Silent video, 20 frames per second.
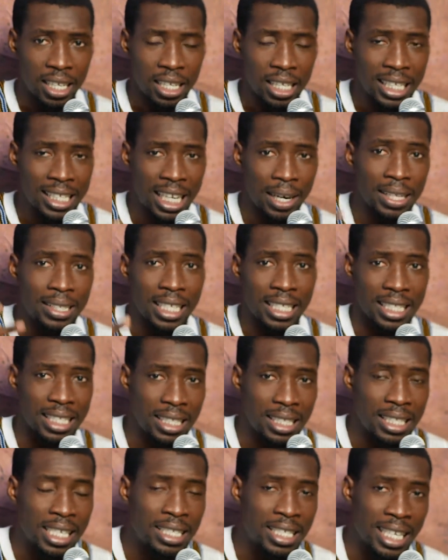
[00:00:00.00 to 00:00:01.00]
In characters
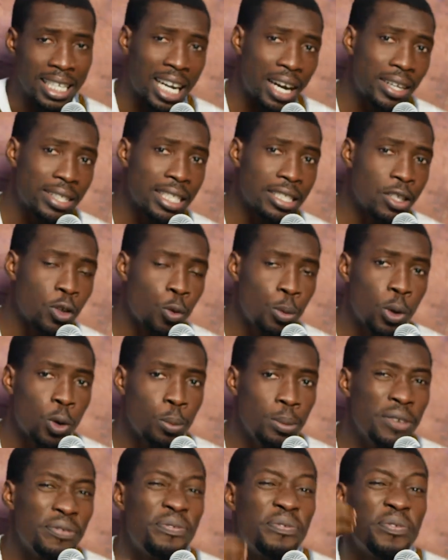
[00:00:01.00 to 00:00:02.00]
ni here characters e
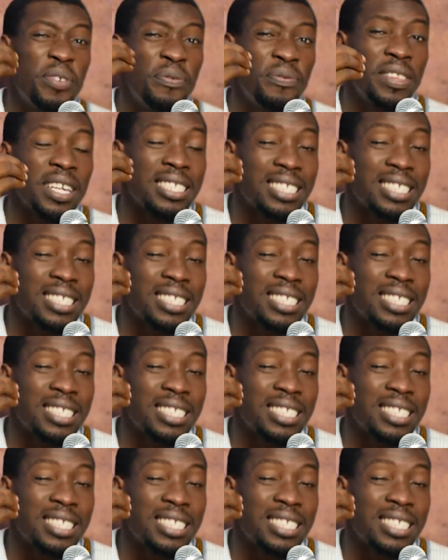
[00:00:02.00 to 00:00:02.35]
come 50